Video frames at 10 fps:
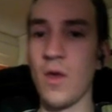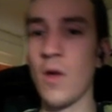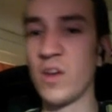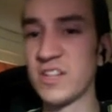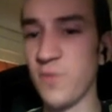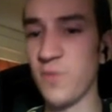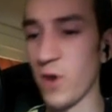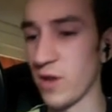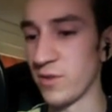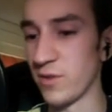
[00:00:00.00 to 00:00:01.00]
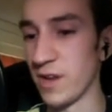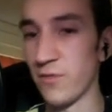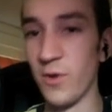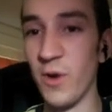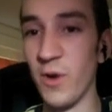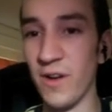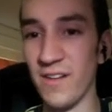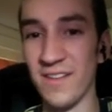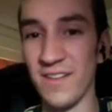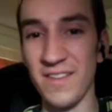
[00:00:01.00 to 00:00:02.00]
Well, it is a 4-color deck, free will.
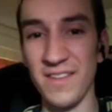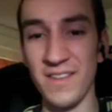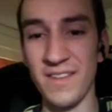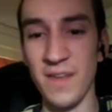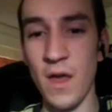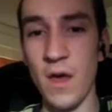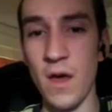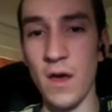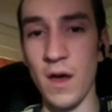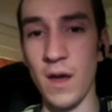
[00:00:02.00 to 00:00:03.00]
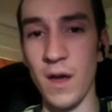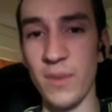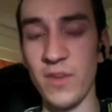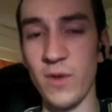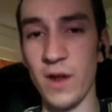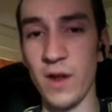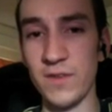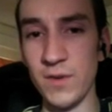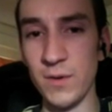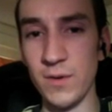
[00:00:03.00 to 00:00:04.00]
I think what I'll
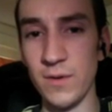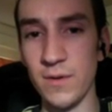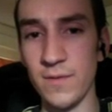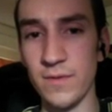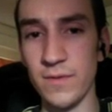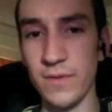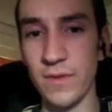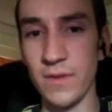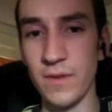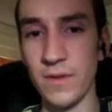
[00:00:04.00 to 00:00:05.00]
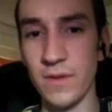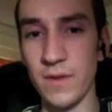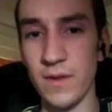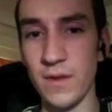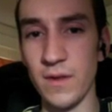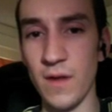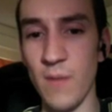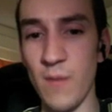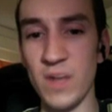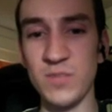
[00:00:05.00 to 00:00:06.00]
do...
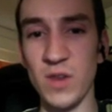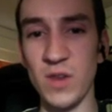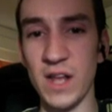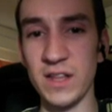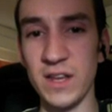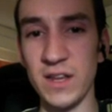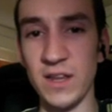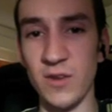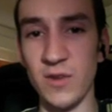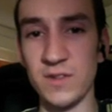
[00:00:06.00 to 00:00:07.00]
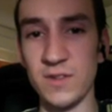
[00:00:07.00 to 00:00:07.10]
I'm much more likely to hit a green